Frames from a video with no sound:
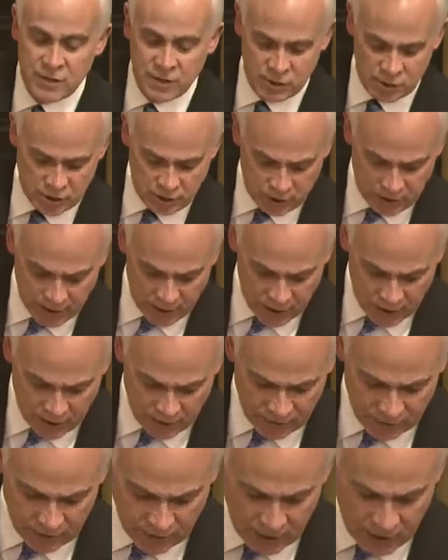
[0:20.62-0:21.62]
digital
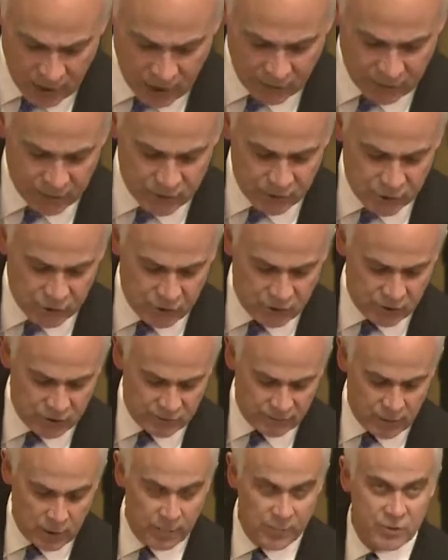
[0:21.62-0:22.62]
health, health insurance,
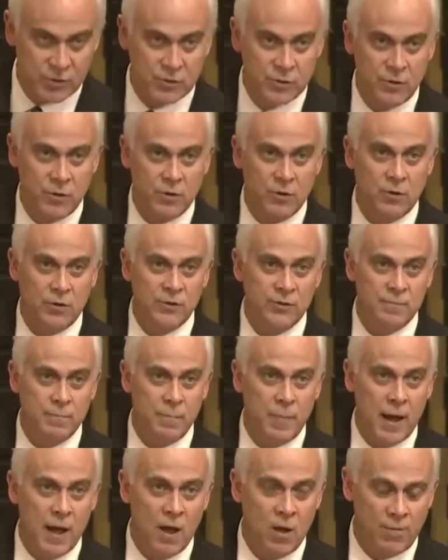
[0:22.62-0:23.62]
pharmaceuticals,
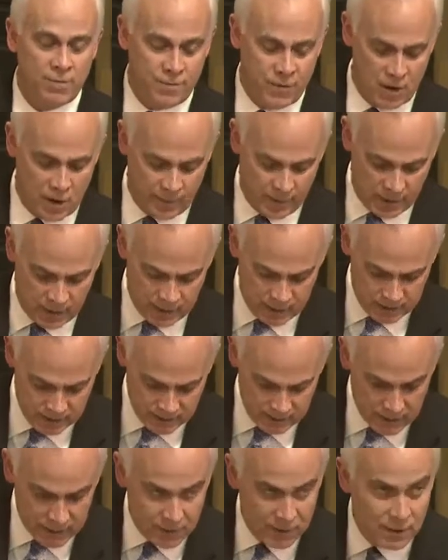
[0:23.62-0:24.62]
biopharma,
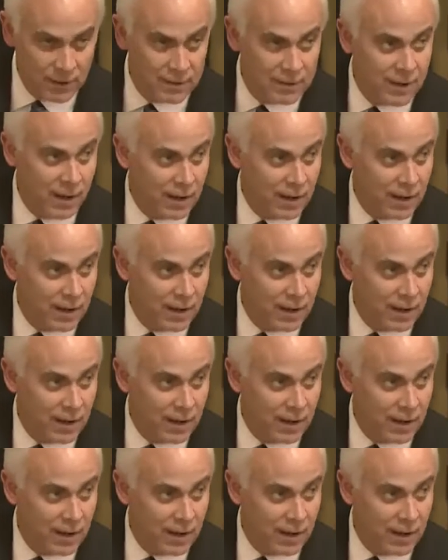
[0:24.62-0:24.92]
and